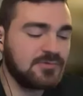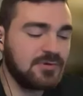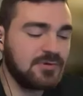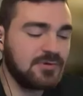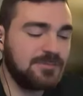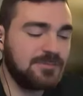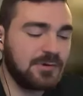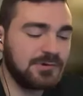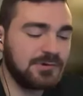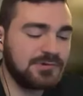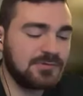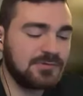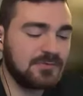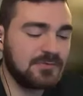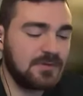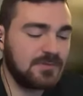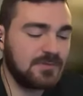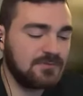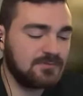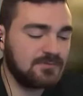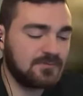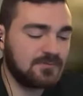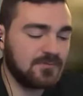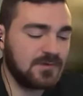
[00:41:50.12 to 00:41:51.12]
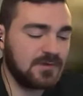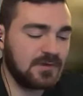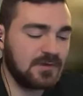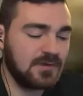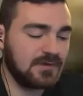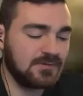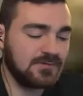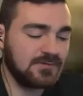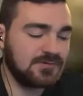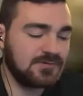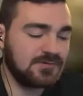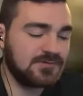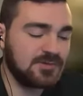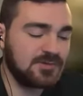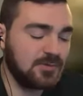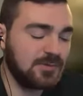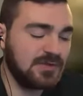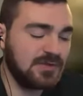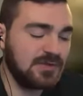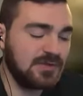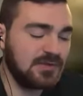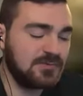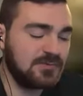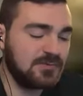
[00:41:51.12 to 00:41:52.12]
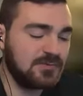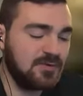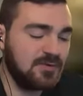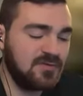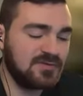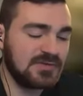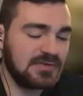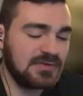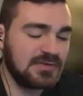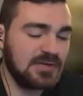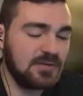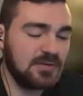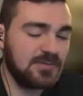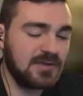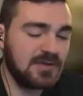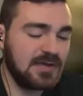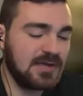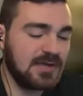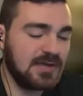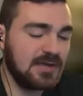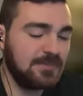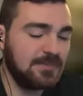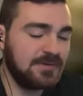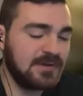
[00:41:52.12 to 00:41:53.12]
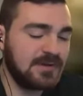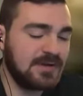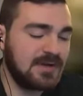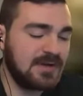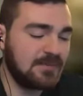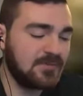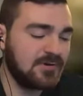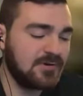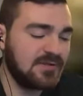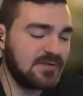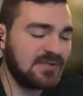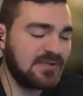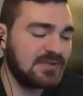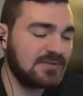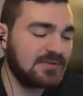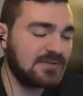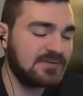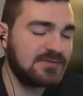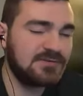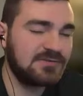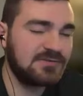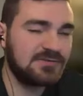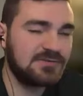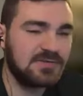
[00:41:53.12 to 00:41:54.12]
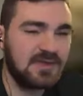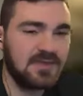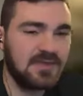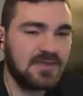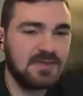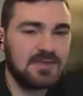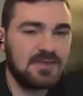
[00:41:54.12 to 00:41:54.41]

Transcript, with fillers: they're both. I mean, really, there's so many good movies on here, but Oppenheimer is